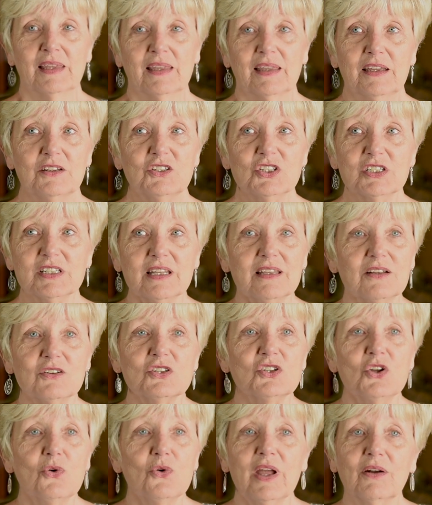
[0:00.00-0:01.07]
And she said,
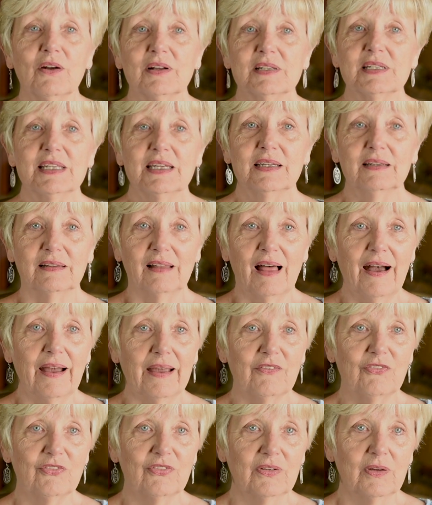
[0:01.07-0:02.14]
there's no guarantee in
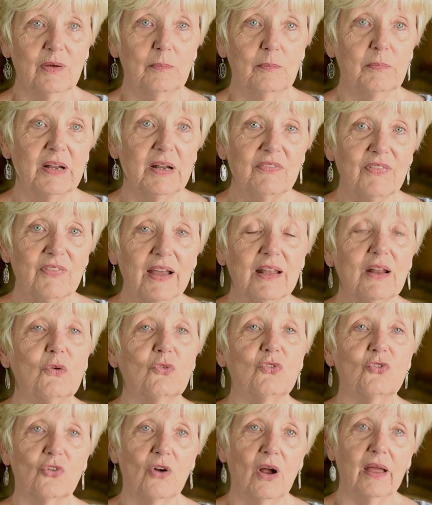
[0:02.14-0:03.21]
life. But if I
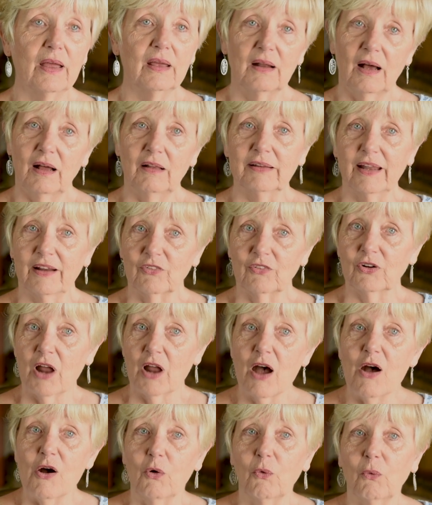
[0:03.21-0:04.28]
don't try it, I'll never
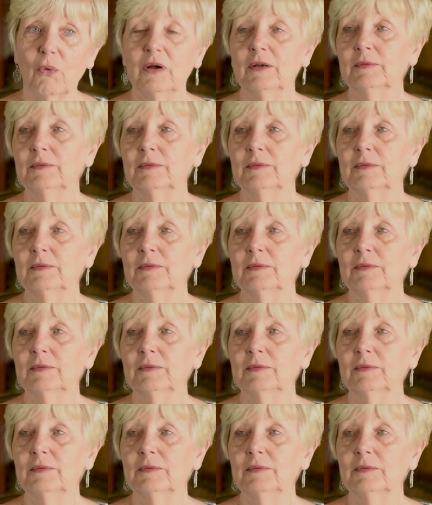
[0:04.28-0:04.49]
know.